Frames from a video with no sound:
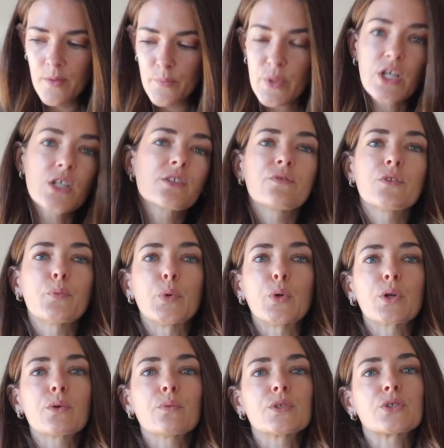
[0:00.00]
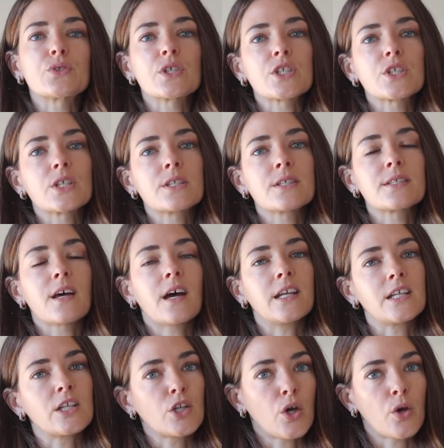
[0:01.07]
Because of the border restrictions, I
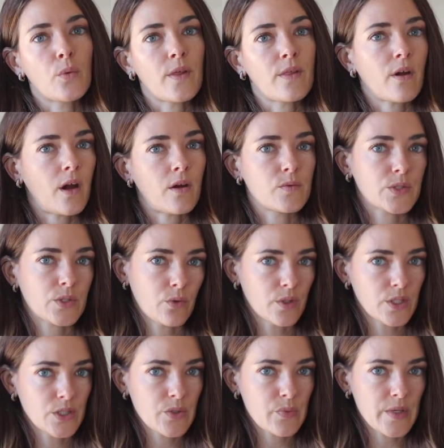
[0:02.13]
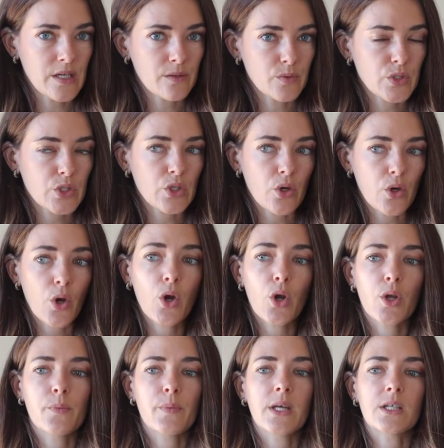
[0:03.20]
didn't know whether I was going to be able to go
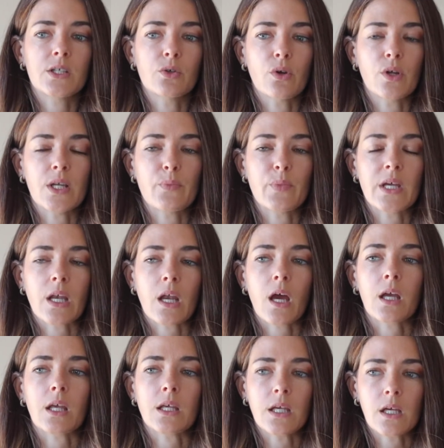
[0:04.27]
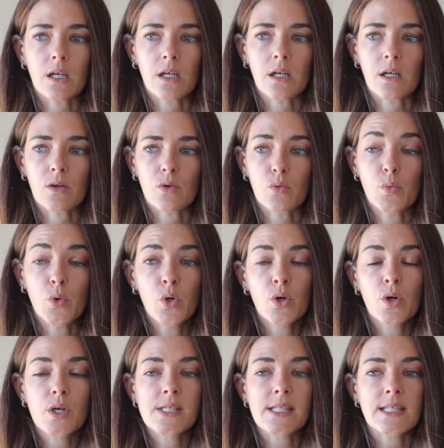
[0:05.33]
home. It had already been a year or
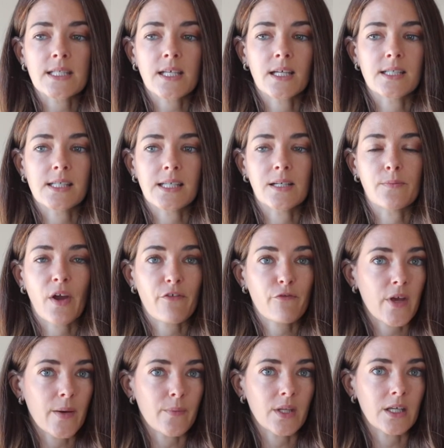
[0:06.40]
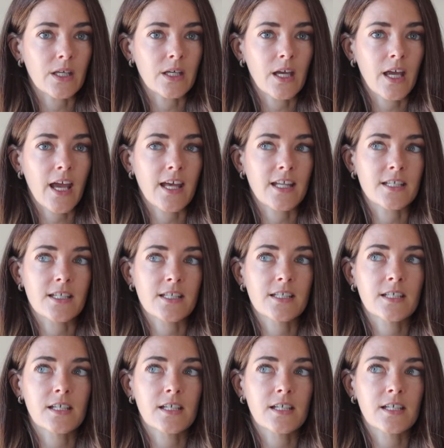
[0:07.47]
more since I'd seen my family and